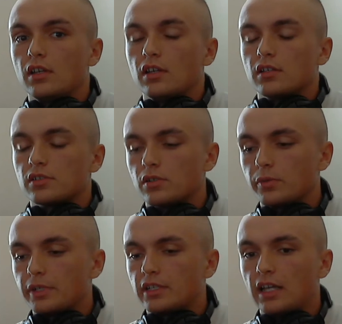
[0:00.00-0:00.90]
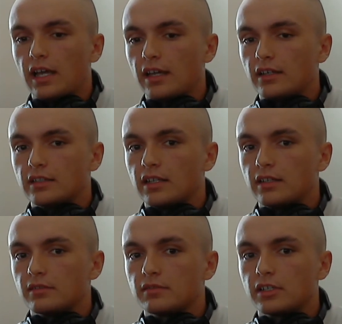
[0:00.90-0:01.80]
so we did that and
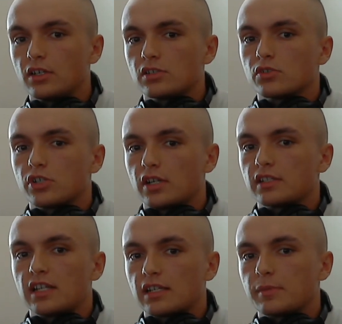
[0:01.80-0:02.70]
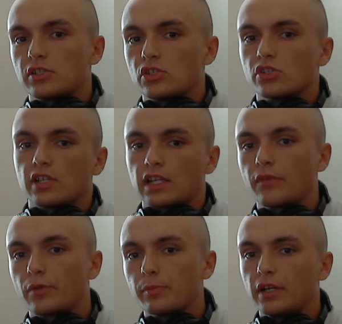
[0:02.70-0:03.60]
then he also shot us text messages like
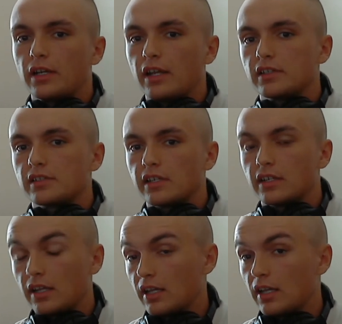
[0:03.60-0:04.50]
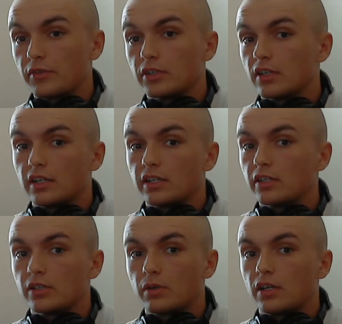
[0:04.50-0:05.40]
every Monday saying hey have you done any
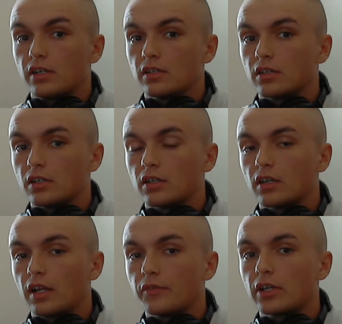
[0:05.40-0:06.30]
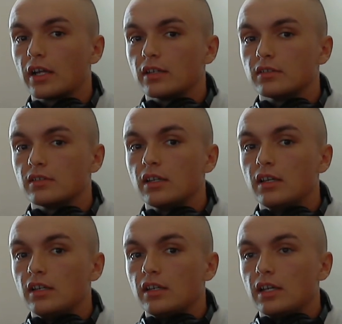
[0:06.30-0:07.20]
DUI or have you gotten
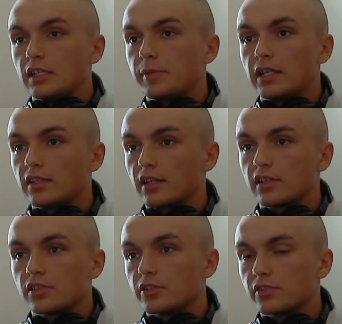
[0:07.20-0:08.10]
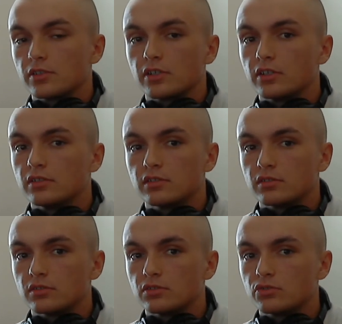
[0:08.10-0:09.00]
any speeding tickets are you still good
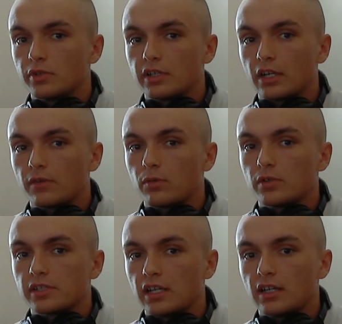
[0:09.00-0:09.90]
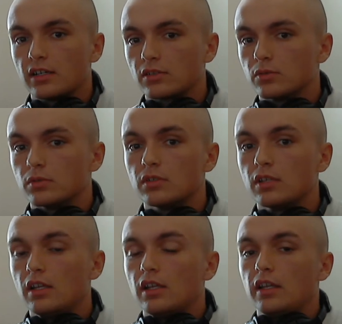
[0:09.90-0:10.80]
join the Air Force yeah cool
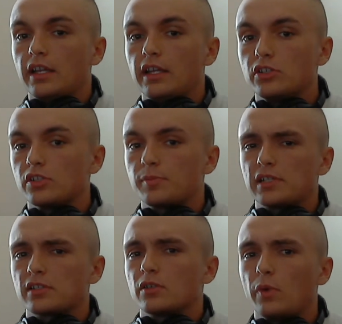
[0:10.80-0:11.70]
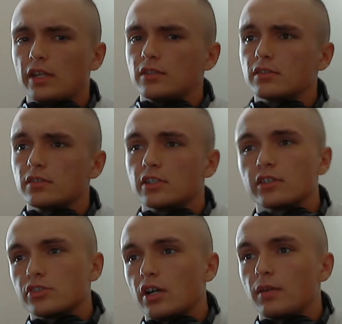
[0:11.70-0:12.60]
and you just basically wait until you get
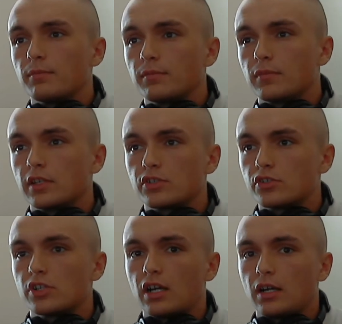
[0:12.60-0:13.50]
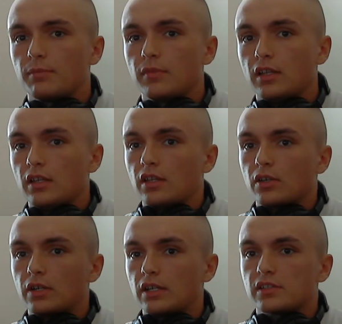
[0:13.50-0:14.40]
your job. You get your job,
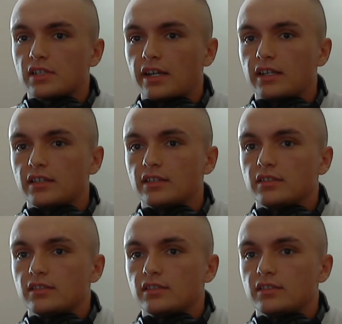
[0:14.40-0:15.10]
go down, sign it.